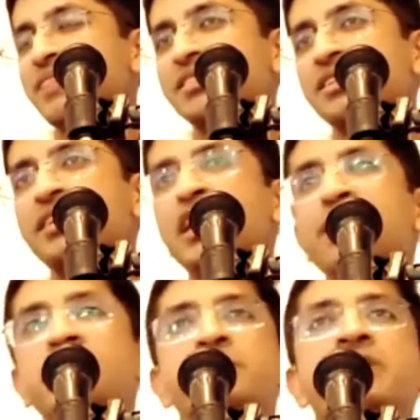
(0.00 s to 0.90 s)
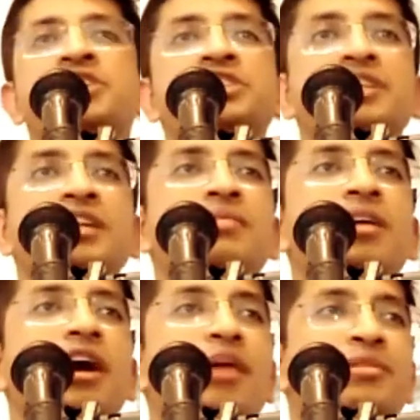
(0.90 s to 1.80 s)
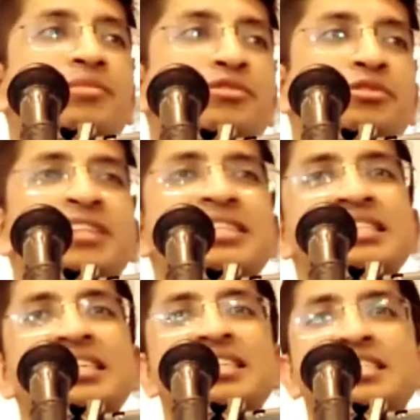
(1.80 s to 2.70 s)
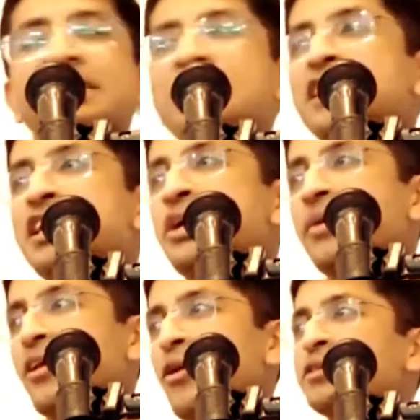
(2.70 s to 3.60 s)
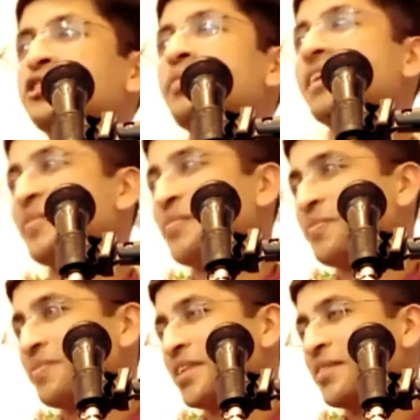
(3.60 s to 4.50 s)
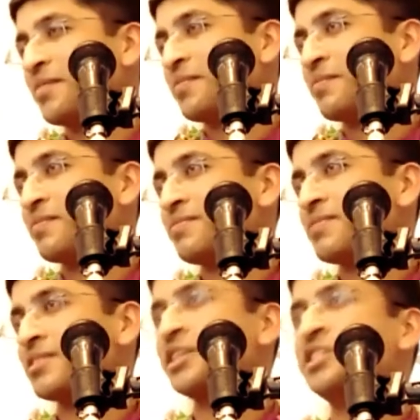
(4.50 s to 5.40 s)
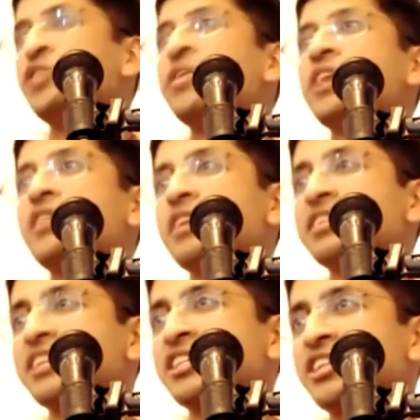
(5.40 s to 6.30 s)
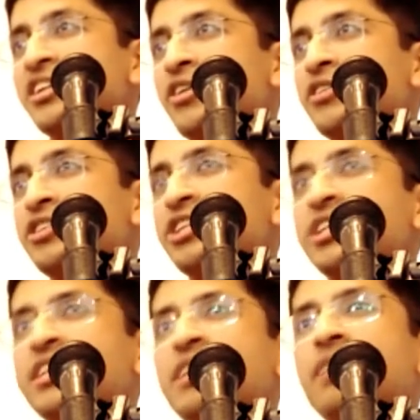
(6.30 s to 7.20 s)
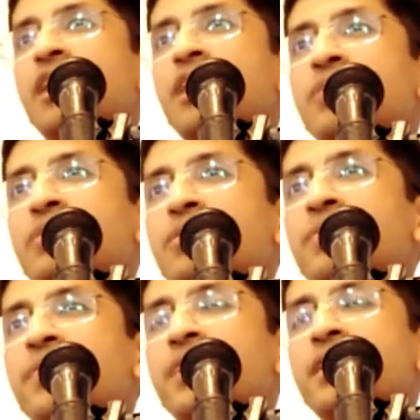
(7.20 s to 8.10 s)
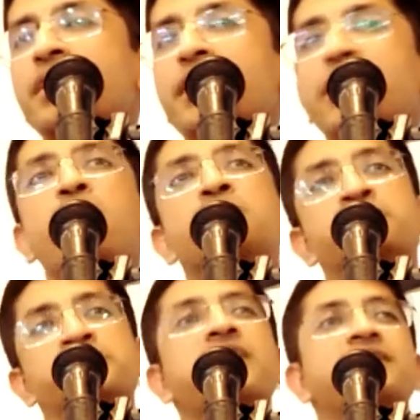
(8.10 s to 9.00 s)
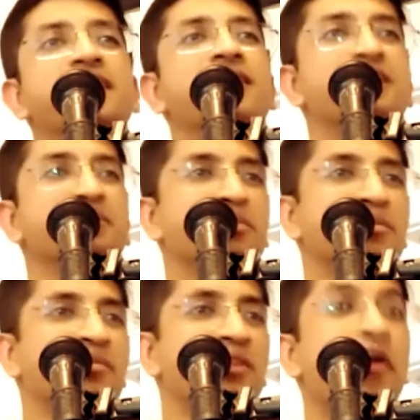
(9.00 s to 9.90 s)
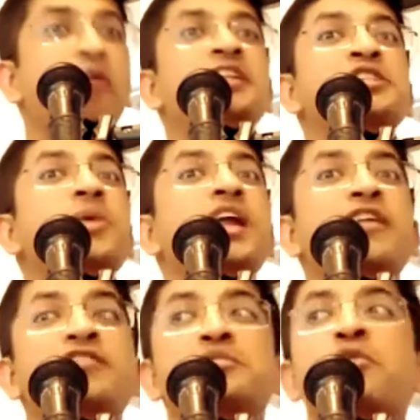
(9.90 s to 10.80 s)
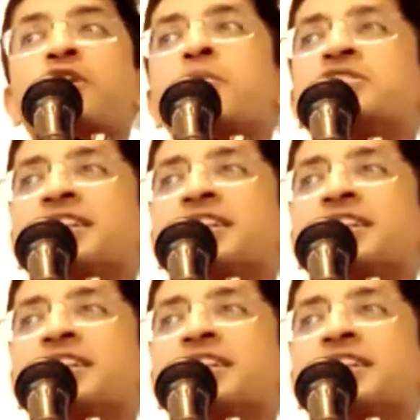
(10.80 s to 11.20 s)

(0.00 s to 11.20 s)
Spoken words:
as the theme has been Sri Chaitanya Mahaprabhu, today's discussion will also be continuing our discussion on Sri Chaitanya Mahaprabhu and also Sri Nityananda Prabhu. All this while we have spoken about